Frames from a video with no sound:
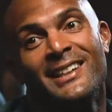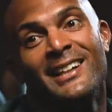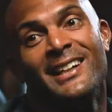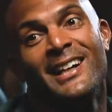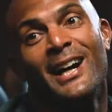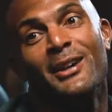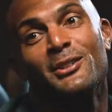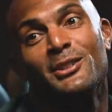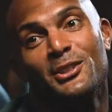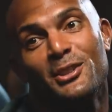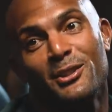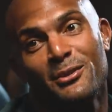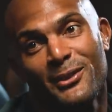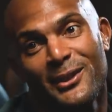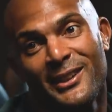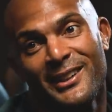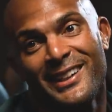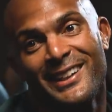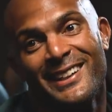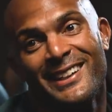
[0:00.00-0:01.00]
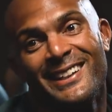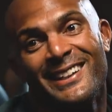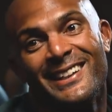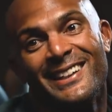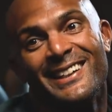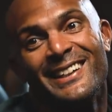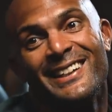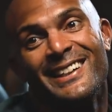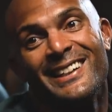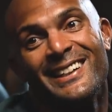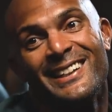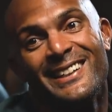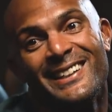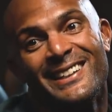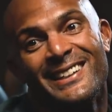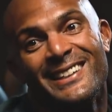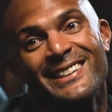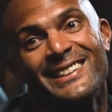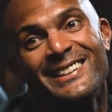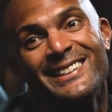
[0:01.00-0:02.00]
How did you find it?
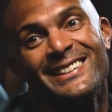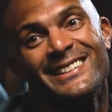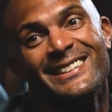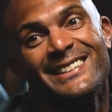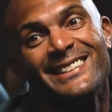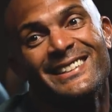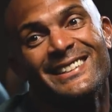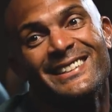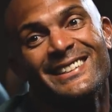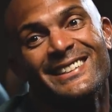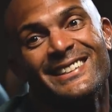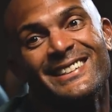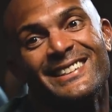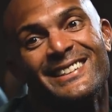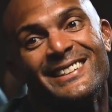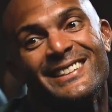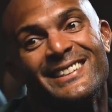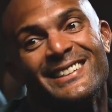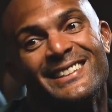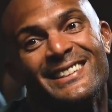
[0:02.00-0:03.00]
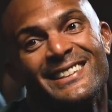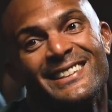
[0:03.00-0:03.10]
Was a